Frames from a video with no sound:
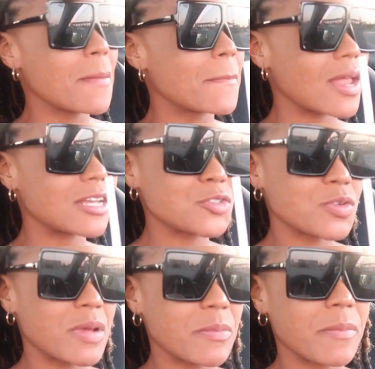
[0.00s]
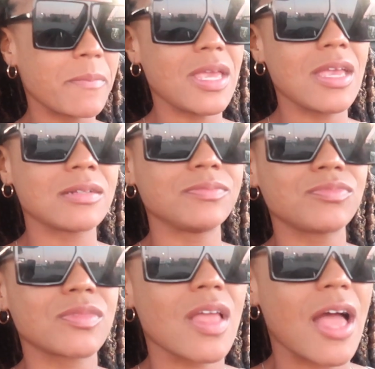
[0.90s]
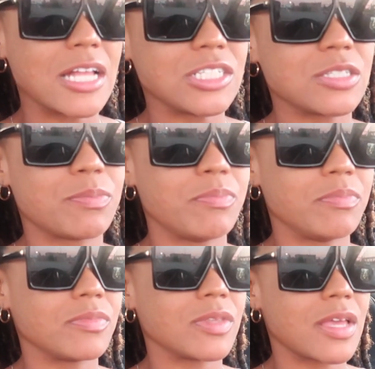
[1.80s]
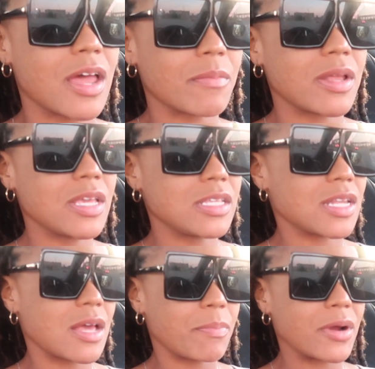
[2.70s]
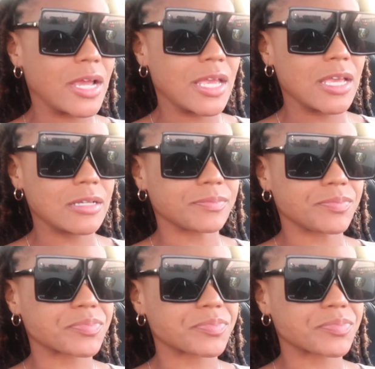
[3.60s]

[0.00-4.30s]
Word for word: but I just remember me I just got on my knees and I prayed